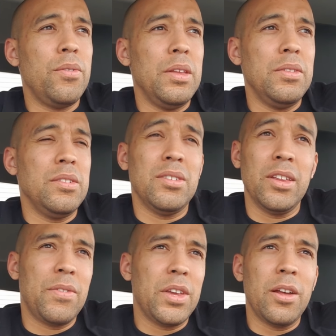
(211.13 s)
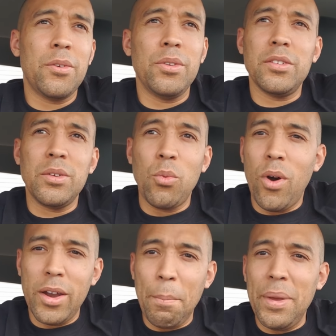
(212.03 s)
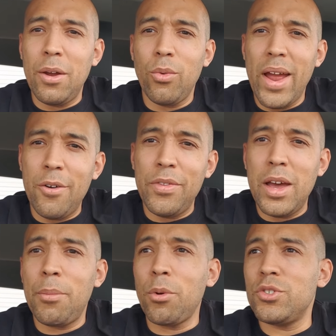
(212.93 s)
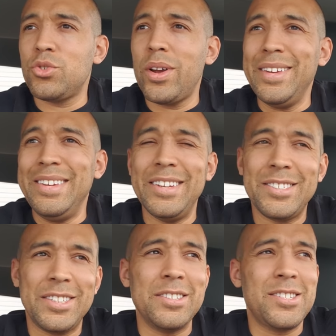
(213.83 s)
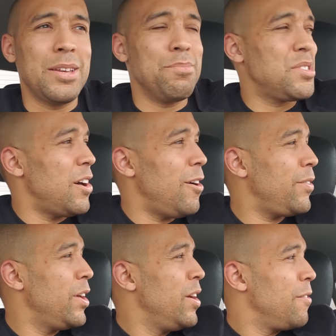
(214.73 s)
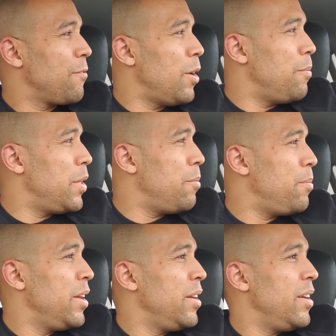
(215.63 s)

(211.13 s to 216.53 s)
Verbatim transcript: the significant other doesn't want to be around them or is trying to distance himself from them,